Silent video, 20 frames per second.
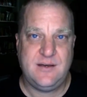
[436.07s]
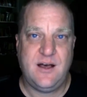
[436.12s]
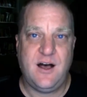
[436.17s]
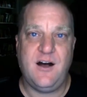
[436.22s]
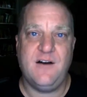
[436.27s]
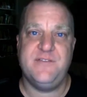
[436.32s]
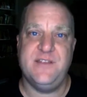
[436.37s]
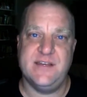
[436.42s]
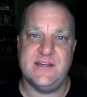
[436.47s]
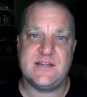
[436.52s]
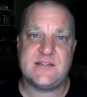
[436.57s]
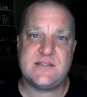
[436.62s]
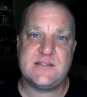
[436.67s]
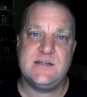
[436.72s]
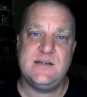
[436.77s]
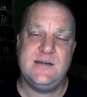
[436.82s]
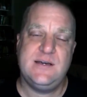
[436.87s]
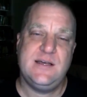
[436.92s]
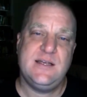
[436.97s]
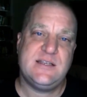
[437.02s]
of
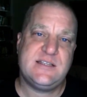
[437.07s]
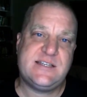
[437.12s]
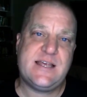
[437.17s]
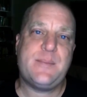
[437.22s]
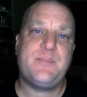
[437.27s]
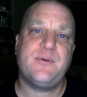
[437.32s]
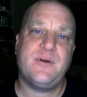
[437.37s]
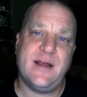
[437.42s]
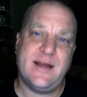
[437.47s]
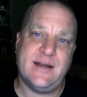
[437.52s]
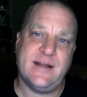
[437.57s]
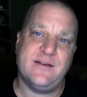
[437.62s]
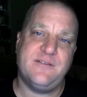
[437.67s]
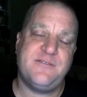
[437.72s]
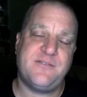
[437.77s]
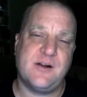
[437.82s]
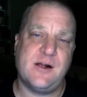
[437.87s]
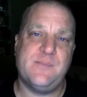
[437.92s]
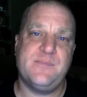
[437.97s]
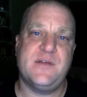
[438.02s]
this,
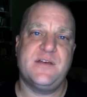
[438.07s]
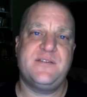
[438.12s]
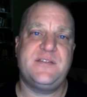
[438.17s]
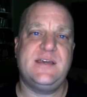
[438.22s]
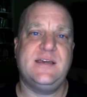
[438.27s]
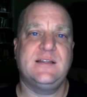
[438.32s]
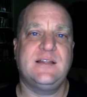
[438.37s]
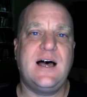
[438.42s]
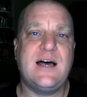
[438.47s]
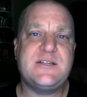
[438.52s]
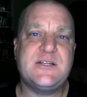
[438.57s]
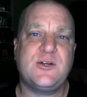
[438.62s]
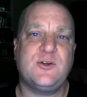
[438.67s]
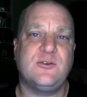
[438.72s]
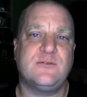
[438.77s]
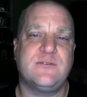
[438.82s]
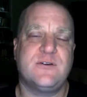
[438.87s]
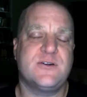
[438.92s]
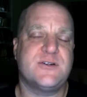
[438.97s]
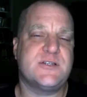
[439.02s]
separated from the
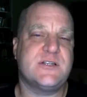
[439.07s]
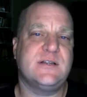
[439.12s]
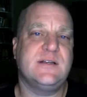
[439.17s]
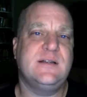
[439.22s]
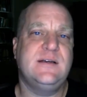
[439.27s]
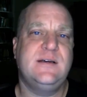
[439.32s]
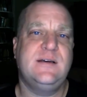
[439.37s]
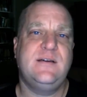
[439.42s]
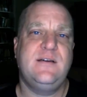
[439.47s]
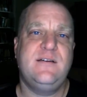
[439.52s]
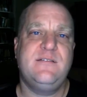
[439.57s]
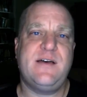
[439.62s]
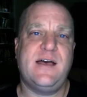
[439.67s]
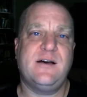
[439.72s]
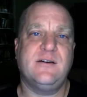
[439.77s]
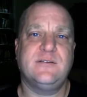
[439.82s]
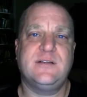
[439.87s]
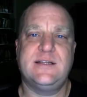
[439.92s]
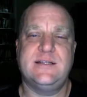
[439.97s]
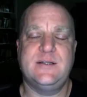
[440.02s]
theological version
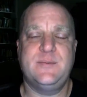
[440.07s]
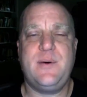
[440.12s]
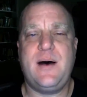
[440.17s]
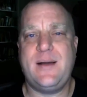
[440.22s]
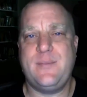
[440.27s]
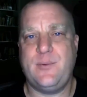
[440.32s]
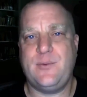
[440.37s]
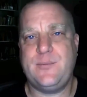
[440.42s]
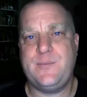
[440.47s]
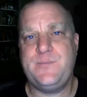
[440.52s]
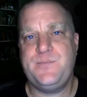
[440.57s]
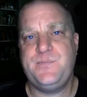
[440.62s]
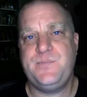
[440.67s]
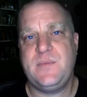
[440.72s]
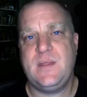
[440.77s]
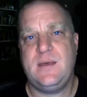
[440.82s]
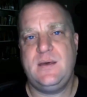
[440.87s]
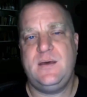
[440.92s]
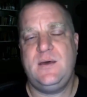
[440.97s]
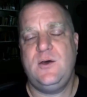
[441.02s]
found in the Bible.
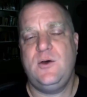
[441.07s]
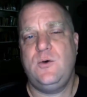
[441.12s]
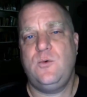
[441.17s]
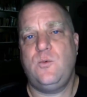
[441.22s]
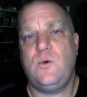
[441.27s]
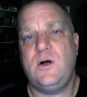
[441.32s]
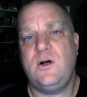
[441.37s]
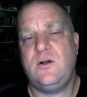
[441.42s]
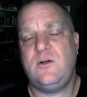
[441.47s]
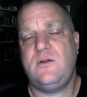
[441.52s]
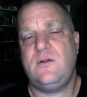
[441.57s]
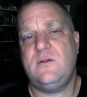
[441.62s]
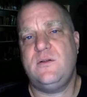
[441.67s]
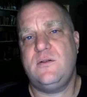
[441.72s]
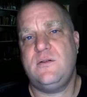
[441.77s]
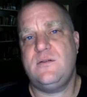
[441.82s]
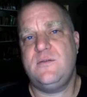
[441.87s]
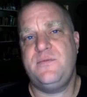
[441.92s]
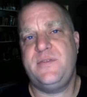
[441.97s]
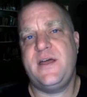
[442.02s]
Well,
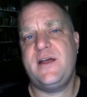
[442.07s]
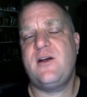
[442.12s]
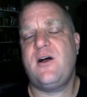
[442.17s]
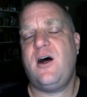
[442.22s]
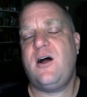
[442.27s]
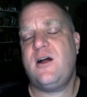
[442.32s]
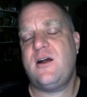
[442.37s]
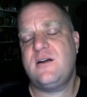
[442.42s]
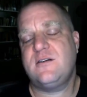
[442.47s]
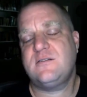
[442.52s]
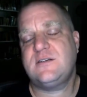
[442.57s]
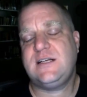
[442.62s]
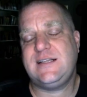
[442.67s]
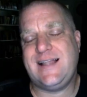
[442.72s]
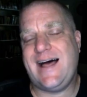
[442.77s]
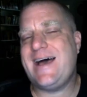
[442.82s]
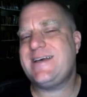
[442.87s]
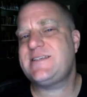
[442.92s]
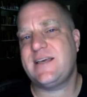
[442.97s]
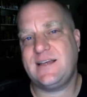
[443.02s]
there are
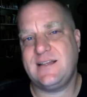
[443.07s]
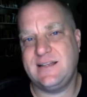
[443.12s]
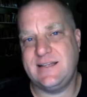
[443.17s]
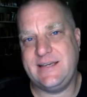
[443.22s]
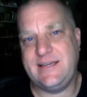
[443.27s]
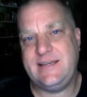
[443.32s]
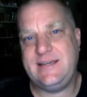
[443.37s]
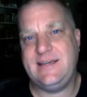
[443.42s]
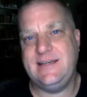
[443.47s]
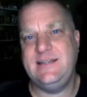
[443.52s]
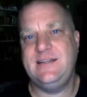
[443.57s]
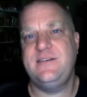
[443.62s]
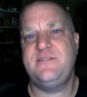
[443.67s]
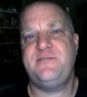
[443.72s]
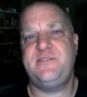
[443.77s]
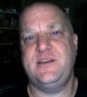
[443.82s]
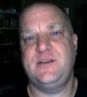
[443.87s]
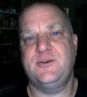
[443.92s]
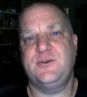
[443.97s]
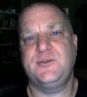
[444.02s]
classically in the
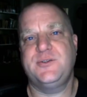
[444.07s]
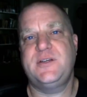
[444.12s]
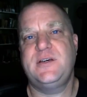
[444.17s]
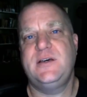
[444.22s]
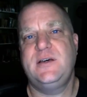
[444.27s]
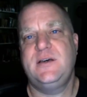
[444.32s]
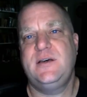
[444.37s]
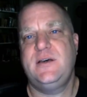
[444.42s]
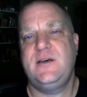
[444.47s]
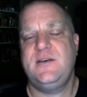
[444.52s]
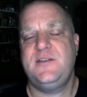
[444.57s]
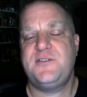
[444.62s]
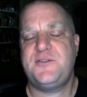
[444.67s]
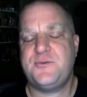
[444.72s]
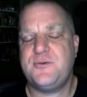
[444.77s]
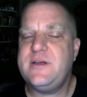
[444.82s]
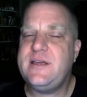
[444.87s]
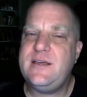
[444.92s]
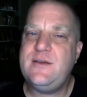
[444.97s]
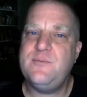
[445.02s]
field
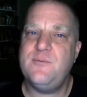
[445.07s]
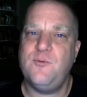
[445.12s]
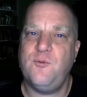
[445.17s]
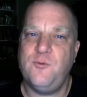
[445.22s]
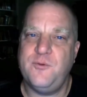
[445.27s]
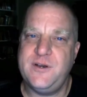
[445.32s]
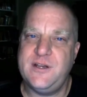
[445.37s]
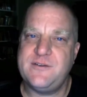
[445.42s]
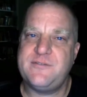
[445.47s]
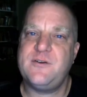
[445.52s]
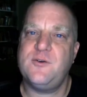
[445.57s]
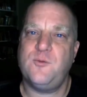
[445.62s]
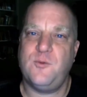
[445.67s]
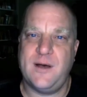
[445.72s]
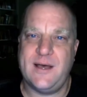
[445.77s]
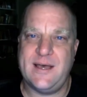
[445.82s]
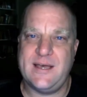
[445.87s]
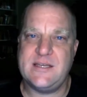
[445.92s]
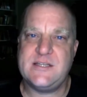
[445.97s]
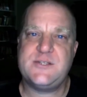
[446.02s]
three
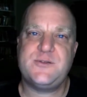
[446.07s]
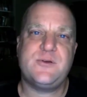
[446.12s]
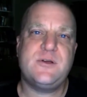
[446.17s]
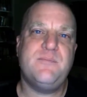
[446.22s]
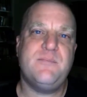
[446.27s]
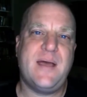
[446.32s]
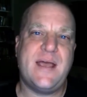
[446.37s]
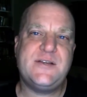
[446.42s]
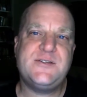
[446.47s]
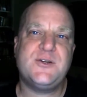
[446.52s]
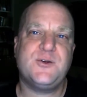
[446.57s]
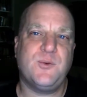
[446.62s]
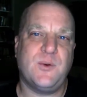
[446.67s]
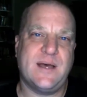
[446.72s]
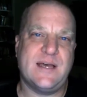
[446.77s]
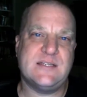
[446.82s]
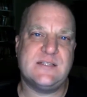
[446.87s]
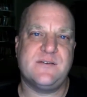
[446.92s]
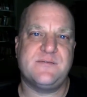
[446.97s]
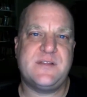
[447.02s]
major
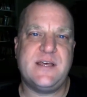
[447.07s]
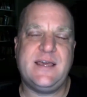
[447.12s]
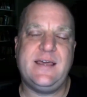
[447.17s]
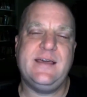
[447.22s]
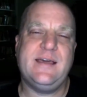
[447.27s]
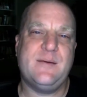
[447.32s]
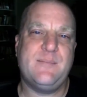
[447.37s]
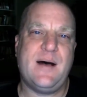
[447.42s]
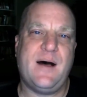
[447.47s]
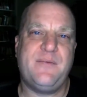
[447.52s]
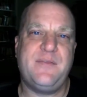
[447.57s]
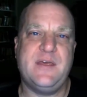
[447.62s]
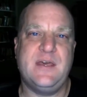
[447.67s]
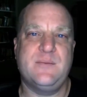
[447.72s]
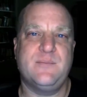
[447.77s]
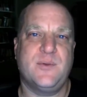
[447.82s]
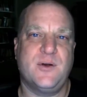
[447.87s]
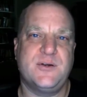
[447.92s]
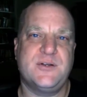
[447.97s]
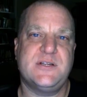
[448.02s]
ways of thinking about the
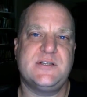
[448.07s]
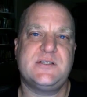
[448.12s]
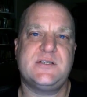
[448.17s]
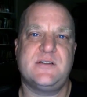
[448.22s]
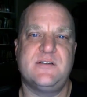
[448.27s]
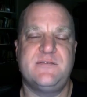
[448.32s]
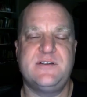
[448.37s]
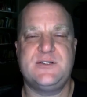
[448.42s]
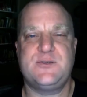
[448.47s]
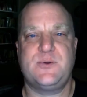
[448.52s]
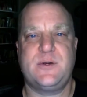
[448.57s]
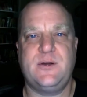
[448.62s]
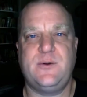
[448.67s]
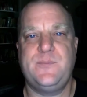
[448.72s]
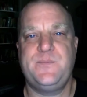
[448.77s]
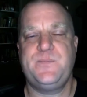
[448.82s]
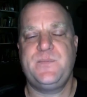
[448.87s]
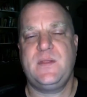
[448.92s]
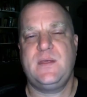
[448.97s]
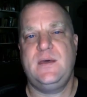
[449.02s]
emergence of Israel.